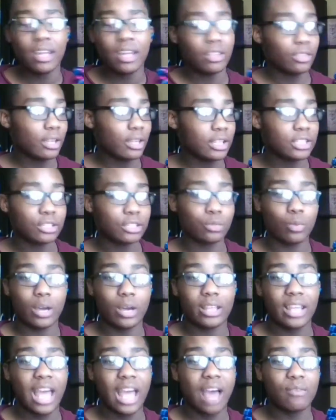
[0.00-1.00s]
Thus is why
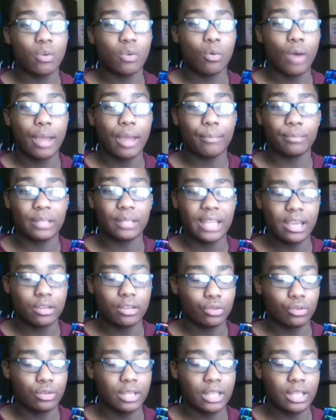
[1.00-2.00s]
they have a white plate
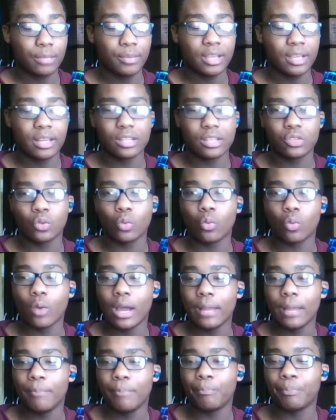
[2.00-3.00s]
underneath, because the
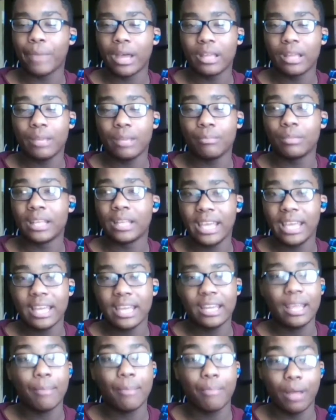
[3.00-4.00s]
white,
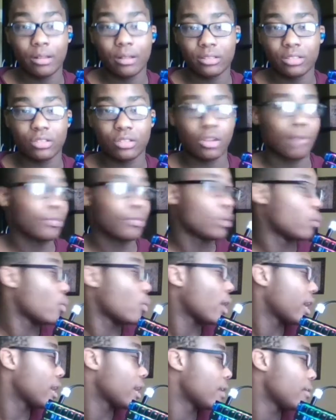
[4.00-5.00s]
it bounces off the white.